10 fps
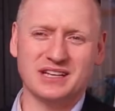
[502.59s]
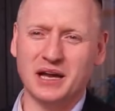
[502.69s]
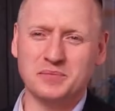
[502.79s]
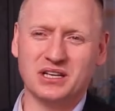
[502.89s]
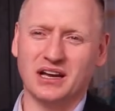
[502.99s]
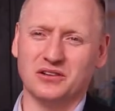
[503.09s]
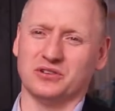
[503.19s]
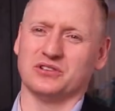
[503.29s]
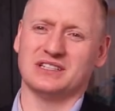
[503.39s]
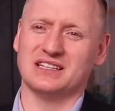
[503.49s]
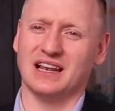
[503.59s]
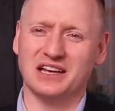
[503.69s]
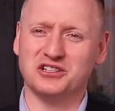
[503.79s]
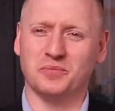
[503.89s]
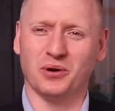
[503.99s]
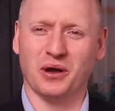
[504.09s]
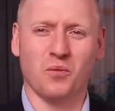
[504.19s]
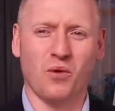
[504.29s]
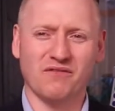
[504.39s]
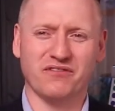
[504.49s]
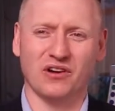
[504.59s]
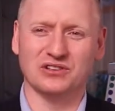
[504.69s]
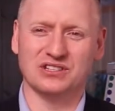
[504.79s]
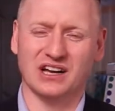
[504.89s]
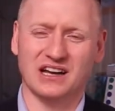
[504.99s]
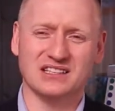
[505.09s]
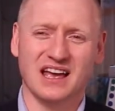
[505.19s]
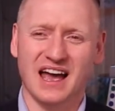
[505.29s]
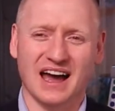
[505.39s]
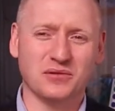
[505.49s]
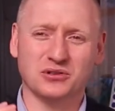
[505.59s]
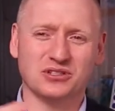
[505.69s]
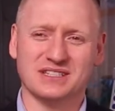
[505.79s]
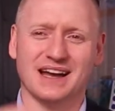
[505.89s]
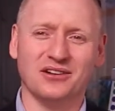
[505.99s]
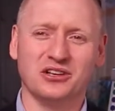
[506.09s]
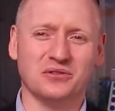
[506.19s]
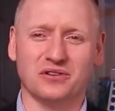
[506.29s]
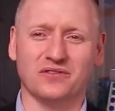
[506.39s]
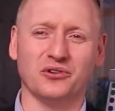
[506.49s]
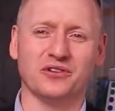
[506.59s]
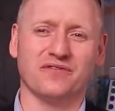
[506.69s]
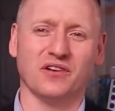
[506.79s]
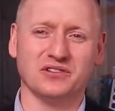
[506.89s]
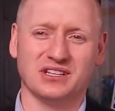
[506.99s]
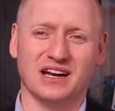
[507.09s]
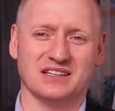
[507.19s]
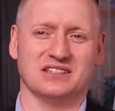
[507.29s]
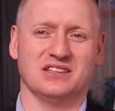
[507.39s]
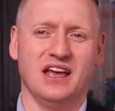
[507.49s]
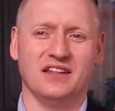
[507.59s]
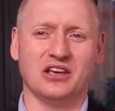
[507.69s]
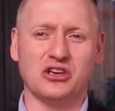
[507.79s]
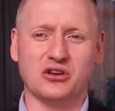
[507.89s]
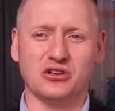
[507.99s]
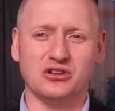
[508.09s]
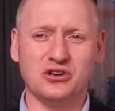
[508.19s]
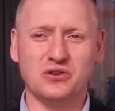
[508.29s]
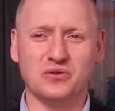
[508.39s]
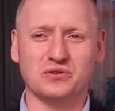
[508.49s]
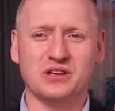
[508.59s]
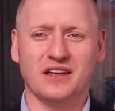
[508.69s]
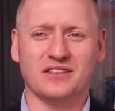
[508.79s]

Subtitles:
Typescale does is it lets you put in one font size, and it will just tell you the other font sizes that you can use